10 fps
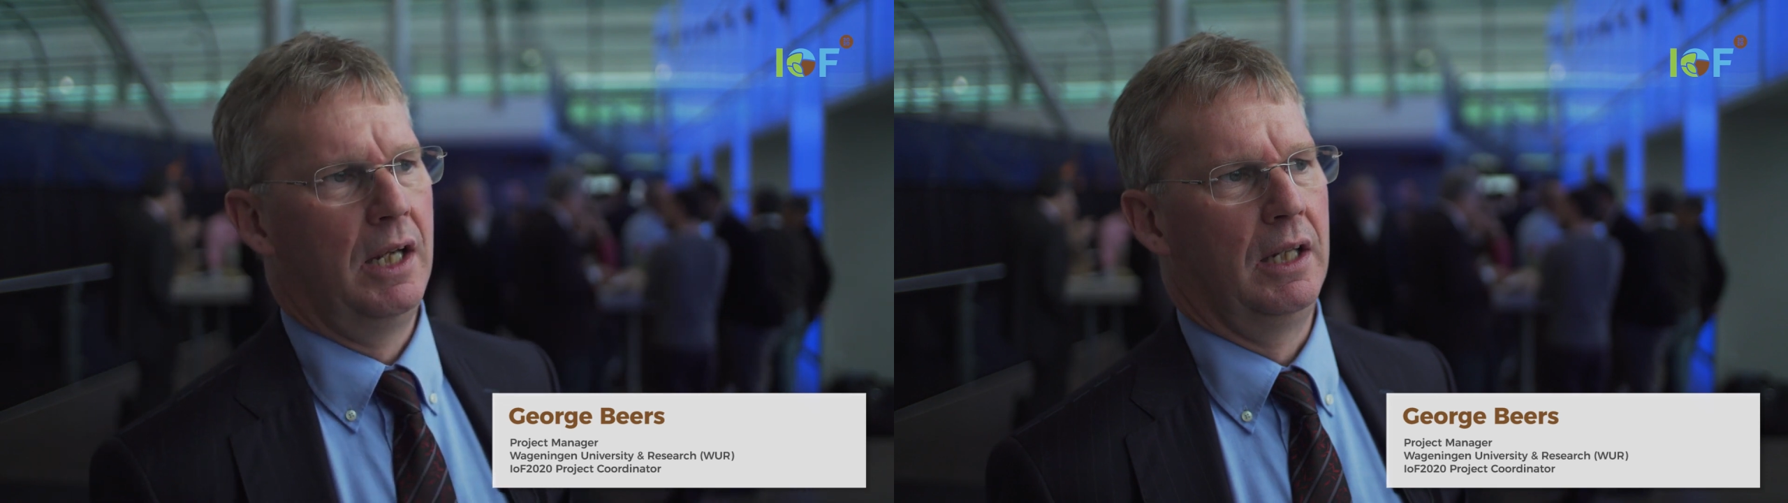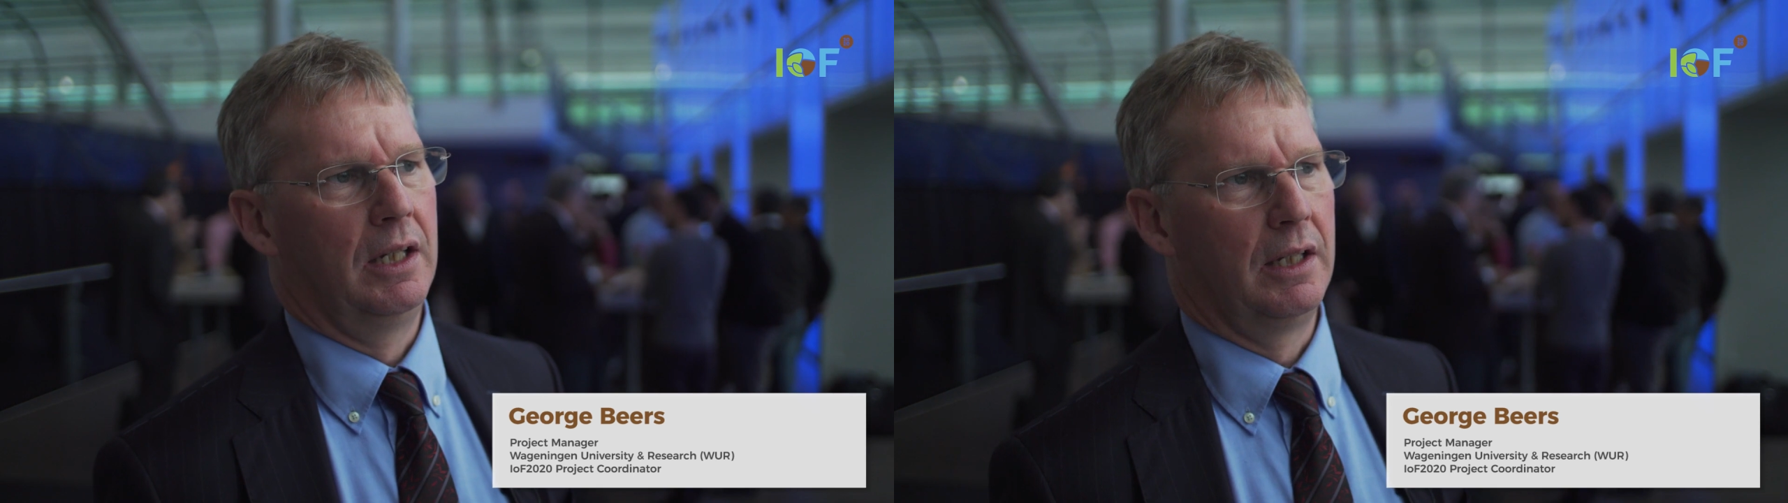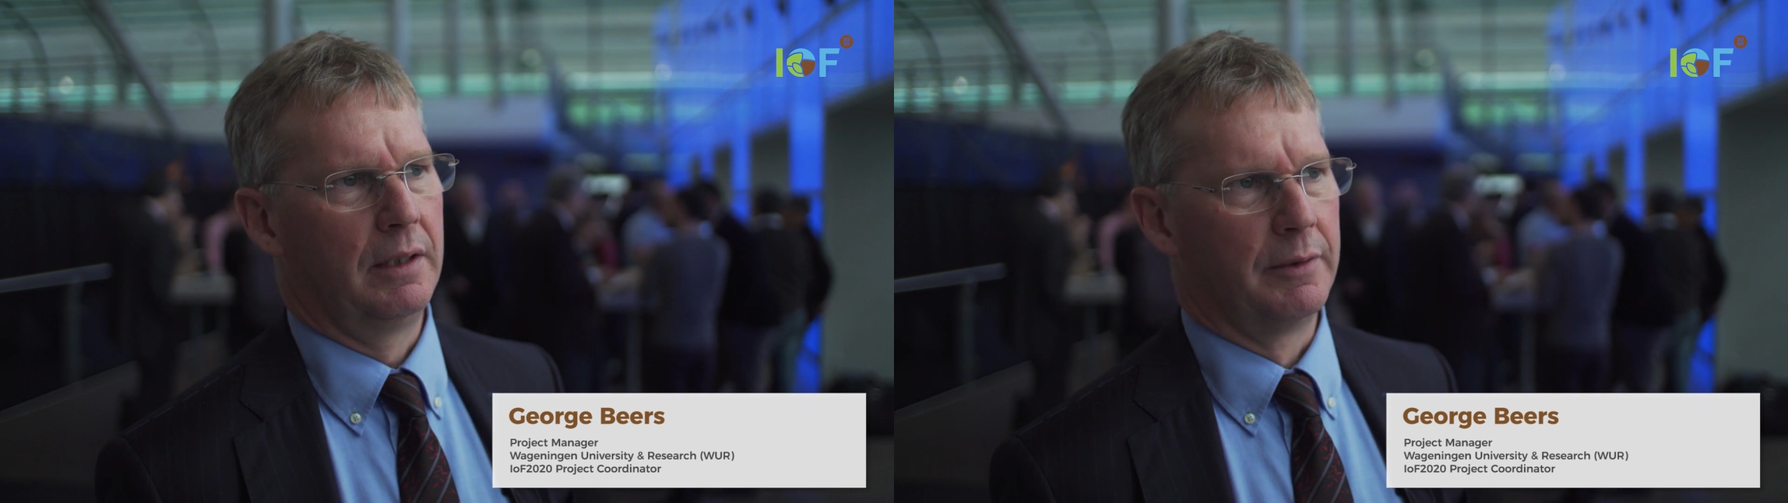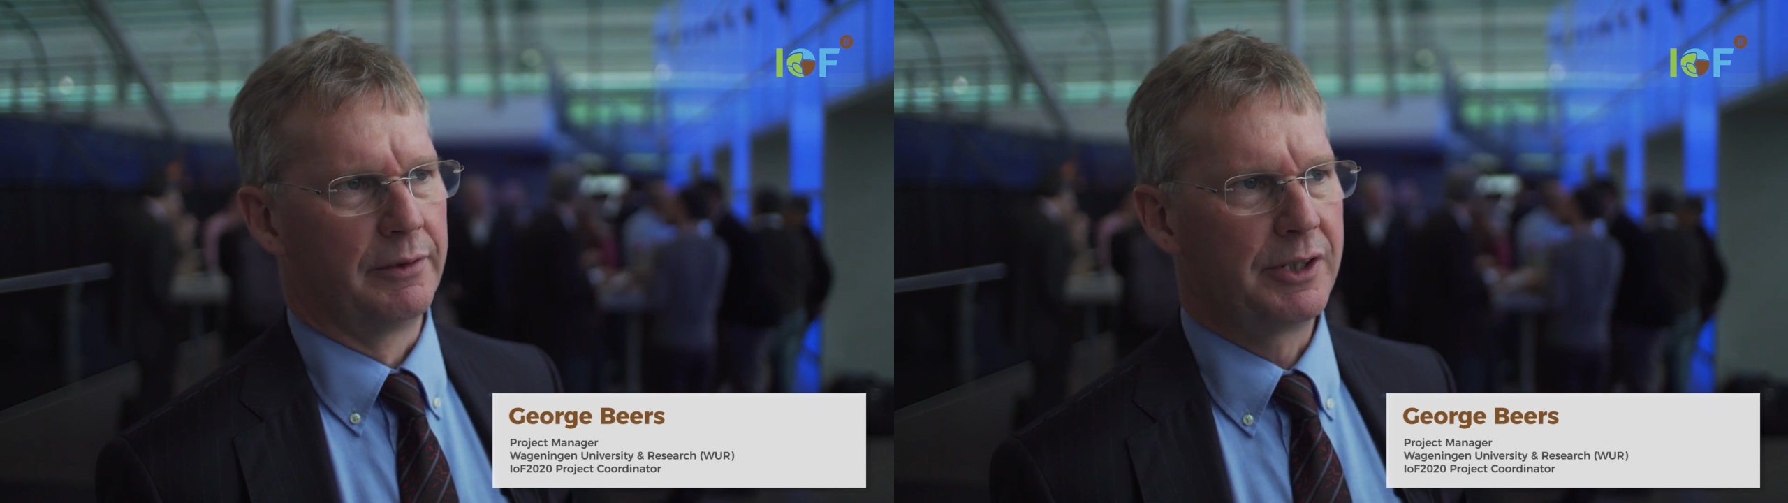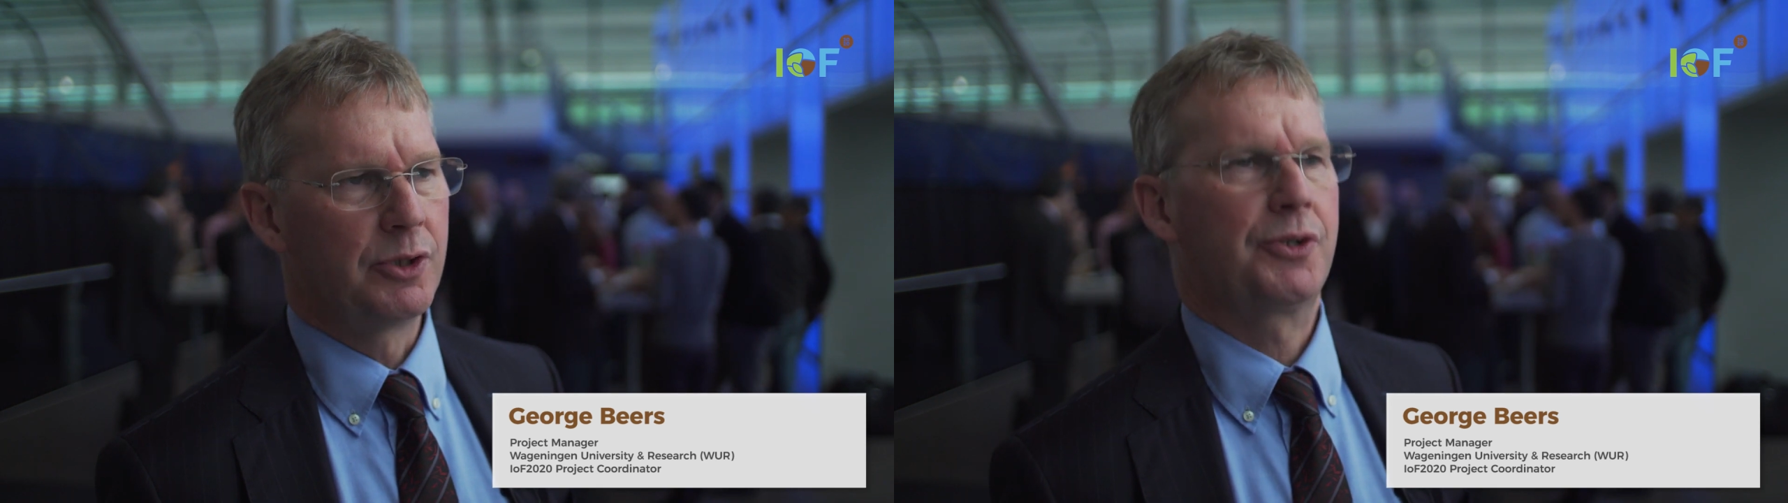uh,
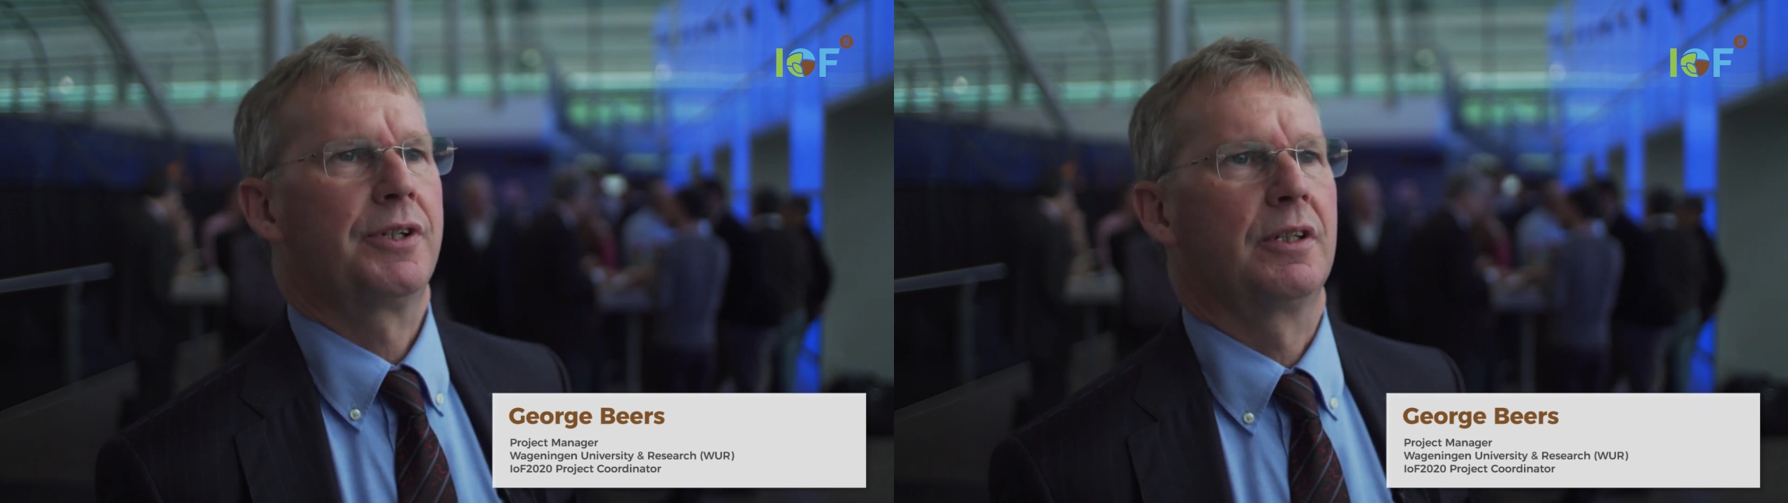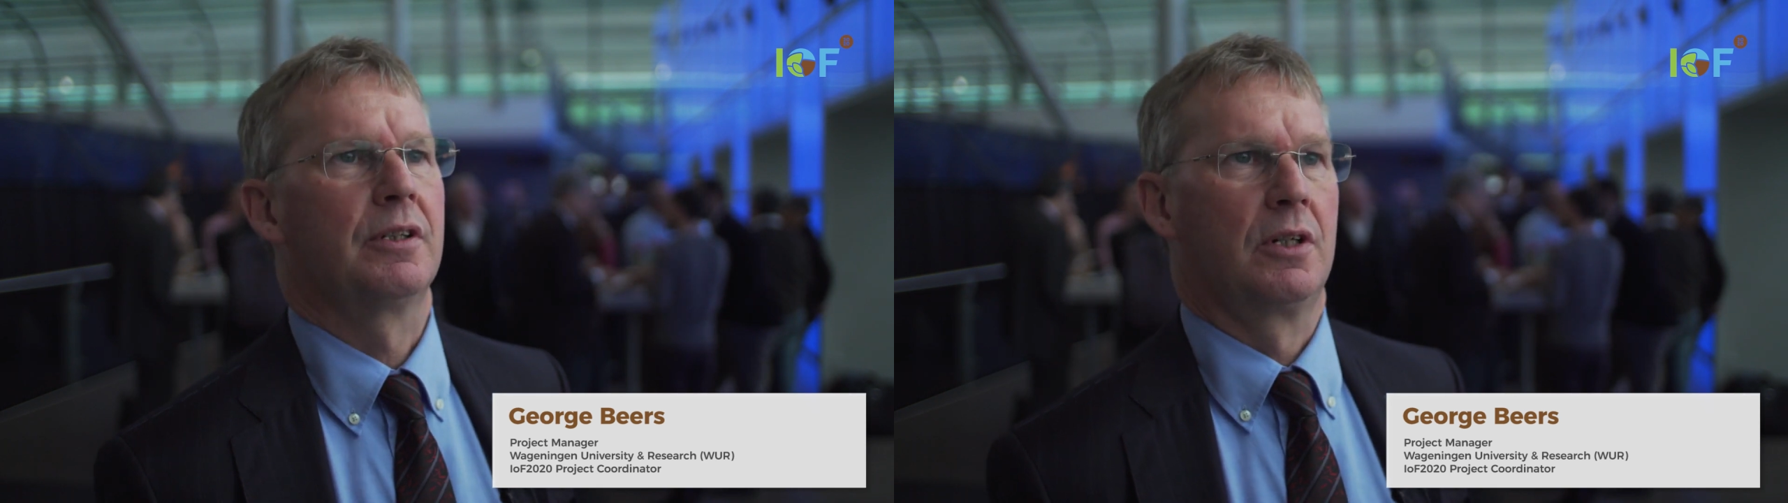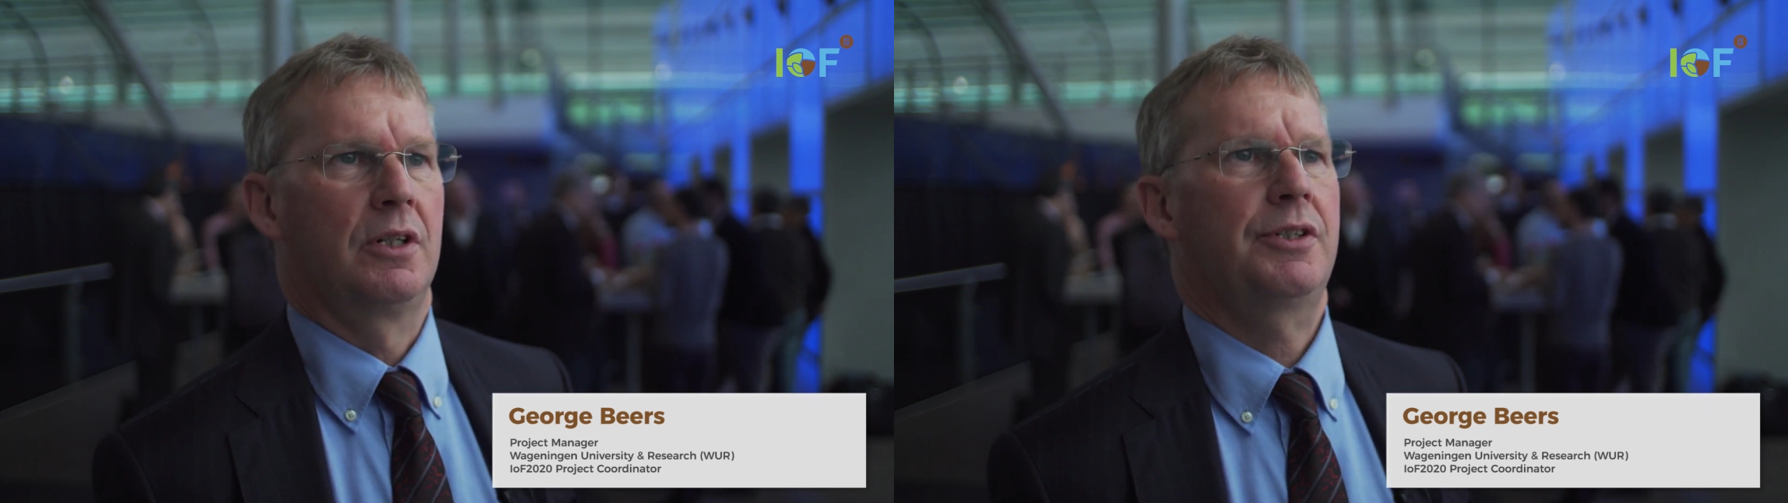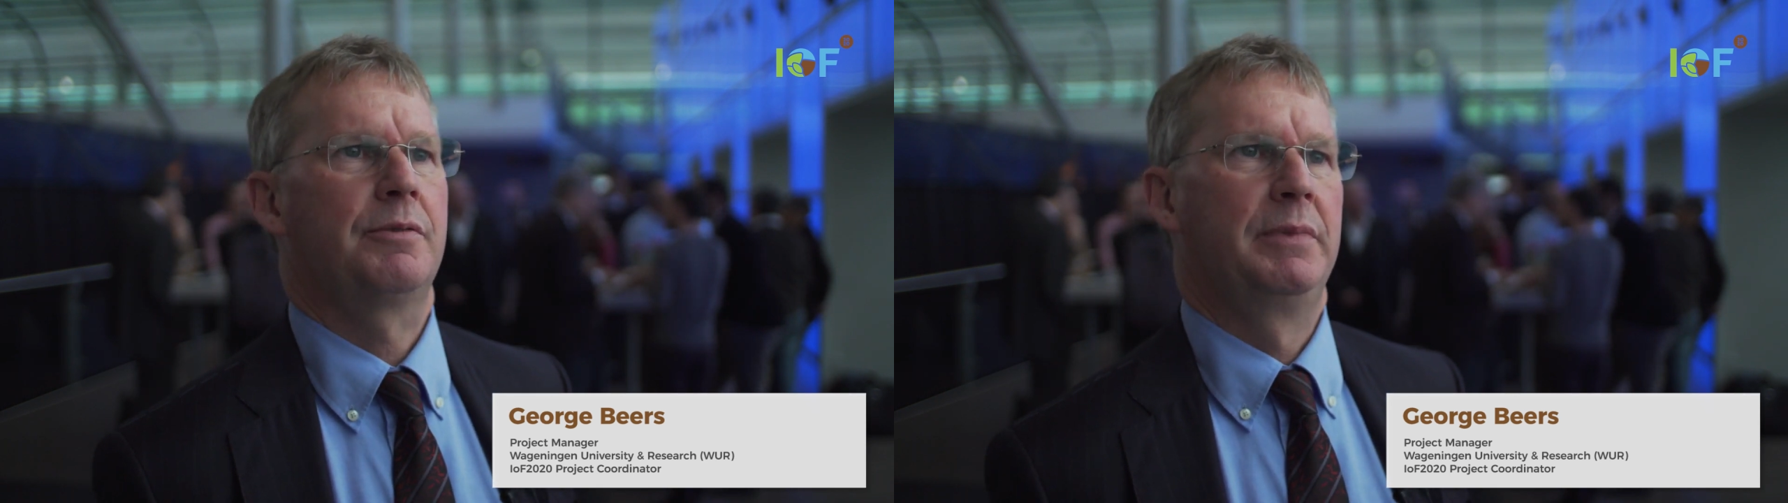reducing the cost,